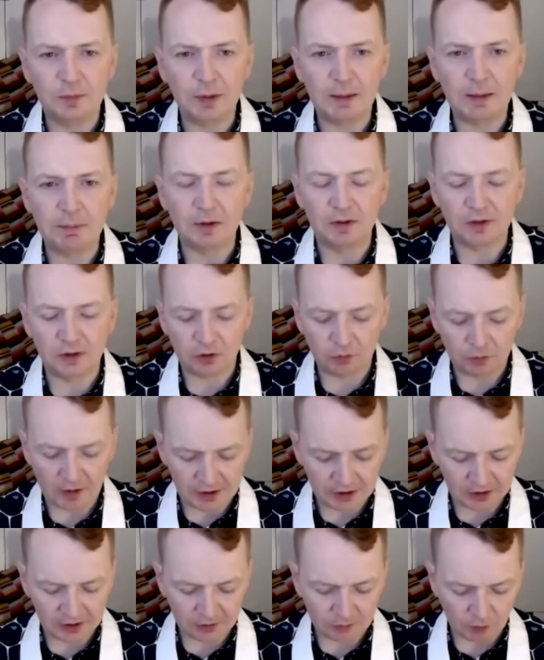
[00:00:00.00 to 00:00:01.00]
people, so the
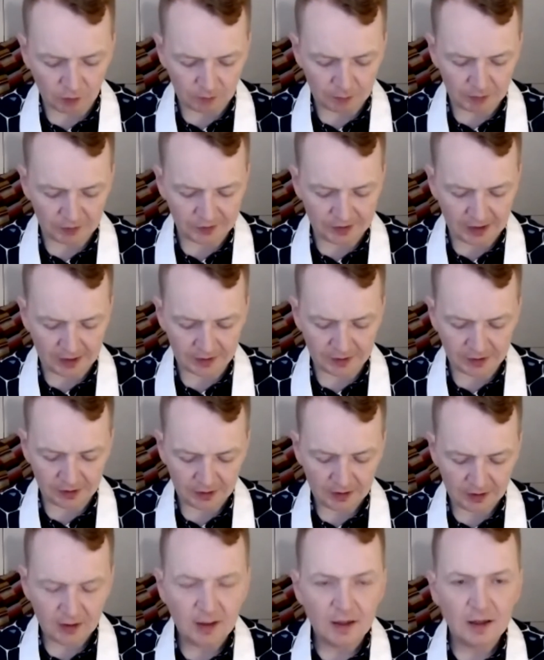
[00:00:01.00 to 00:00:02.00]
richest 1%,
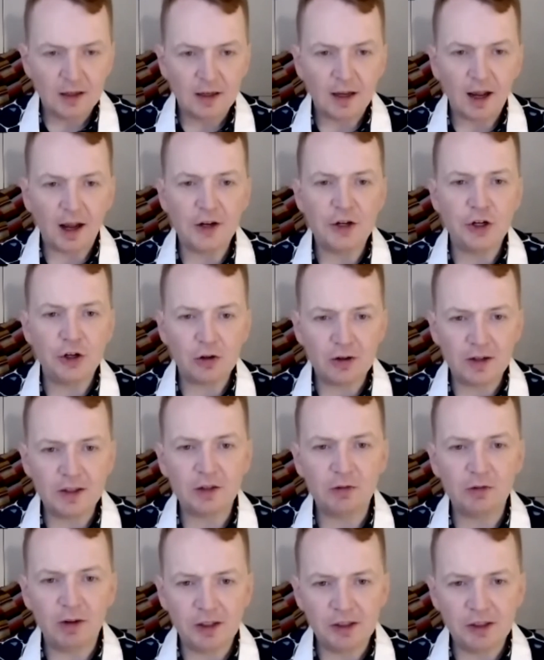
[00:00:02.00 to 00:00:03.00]
and you're in
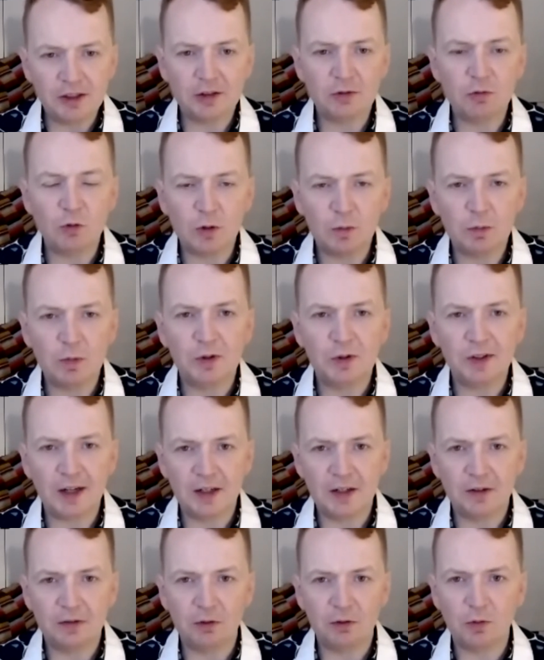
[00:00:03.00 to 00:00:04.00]
the richest
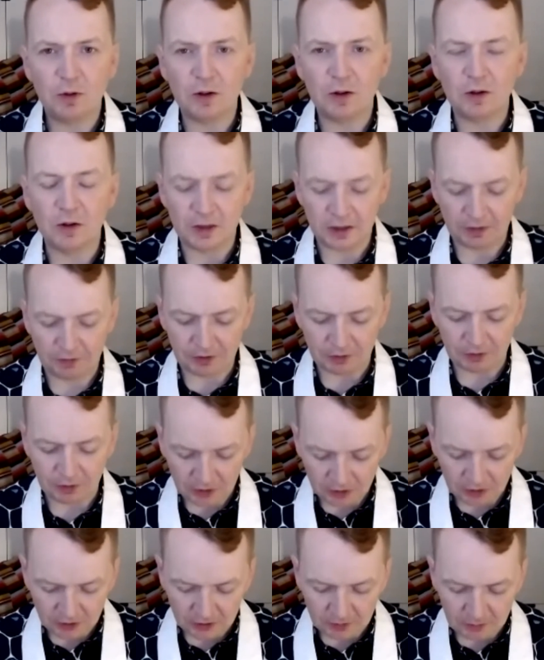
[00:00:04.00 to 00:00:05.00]
1% of the world if you
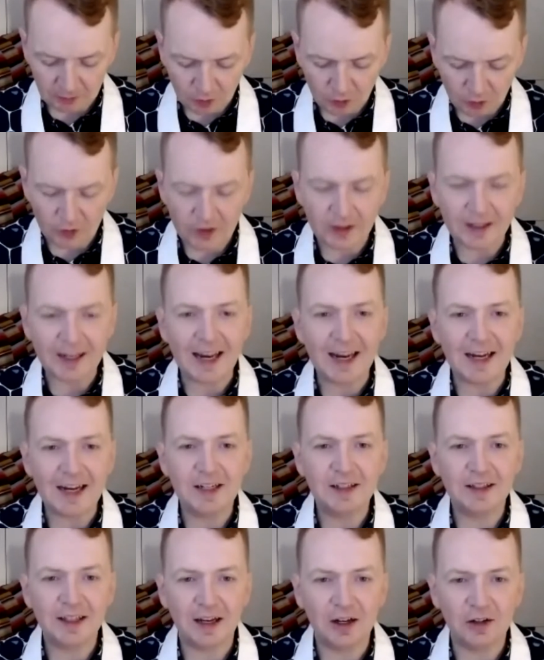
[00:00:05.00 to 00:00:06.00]
earn more than
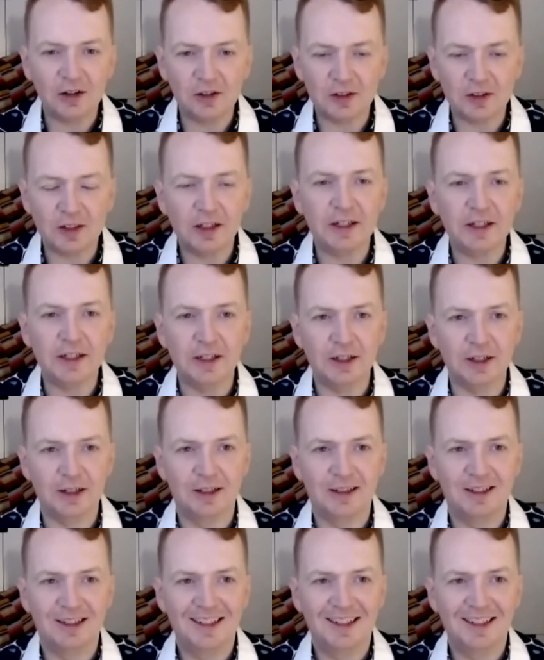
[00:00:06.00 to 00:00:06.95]
80,000 a year.